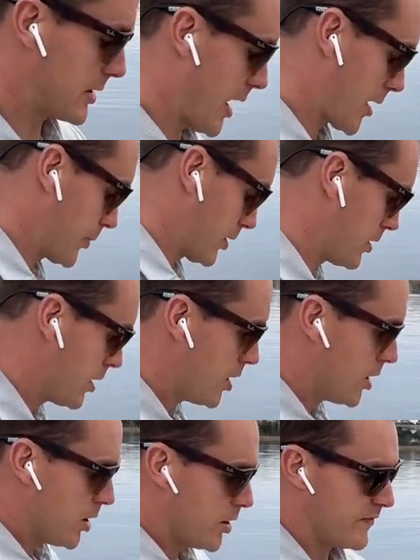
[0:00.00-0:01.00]
cockpit,
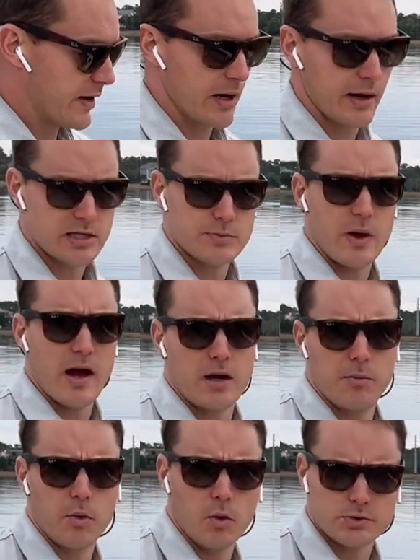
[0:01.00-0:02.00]
you got a nice
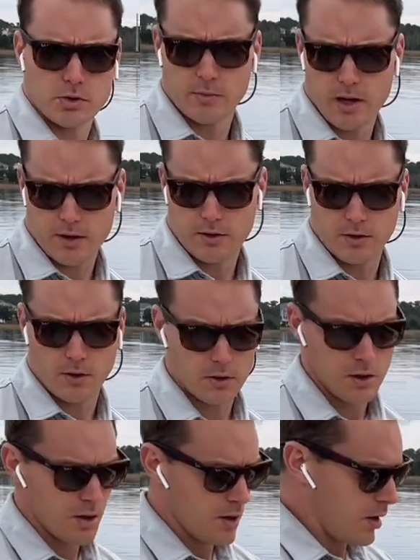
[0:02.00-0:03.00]
padded bolster back here
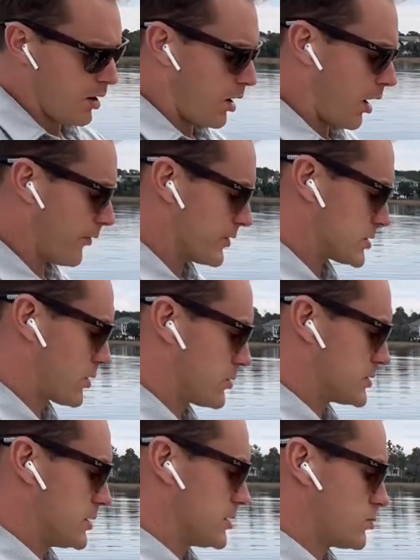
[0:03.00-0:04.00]
on the stern
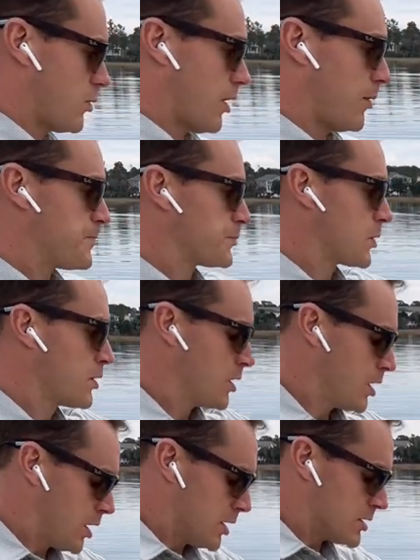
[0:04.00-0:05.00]
seat as well.
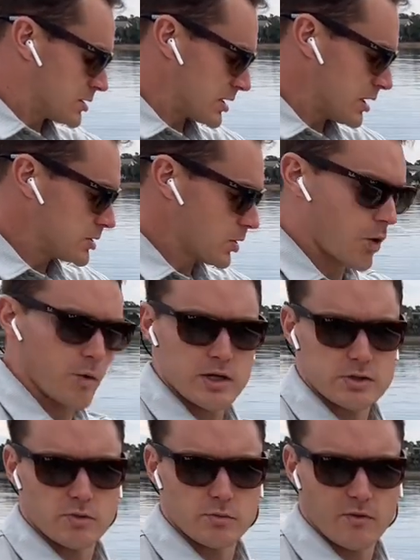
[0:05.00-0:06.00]
Ski tow
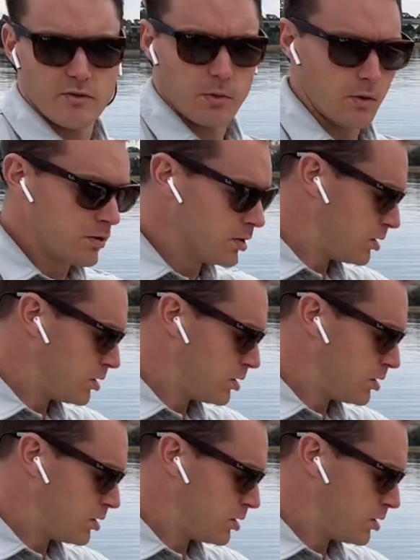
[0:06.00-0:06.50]
is removable.